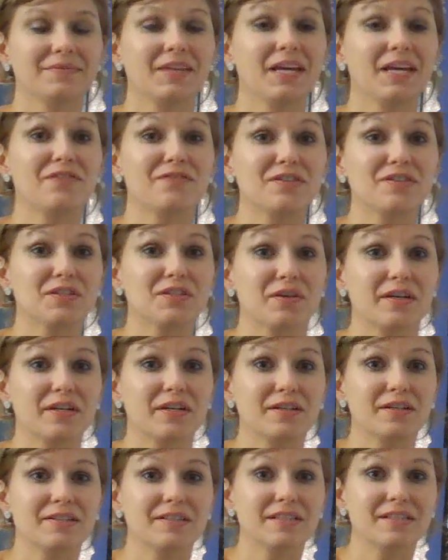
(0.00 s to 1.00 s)
Hey, first
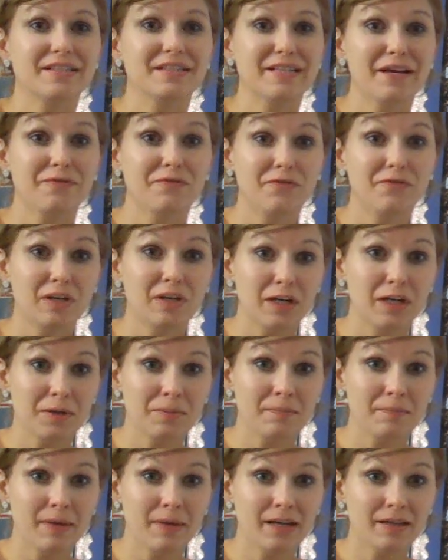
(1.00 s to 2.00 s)
graders, it's time for our
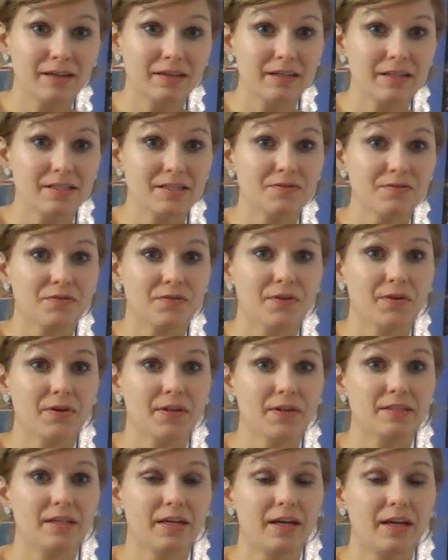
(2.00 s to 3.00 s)
math lesson for
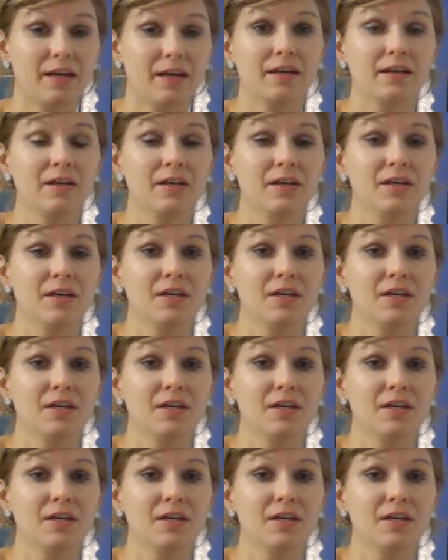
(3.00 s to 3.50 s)
the day.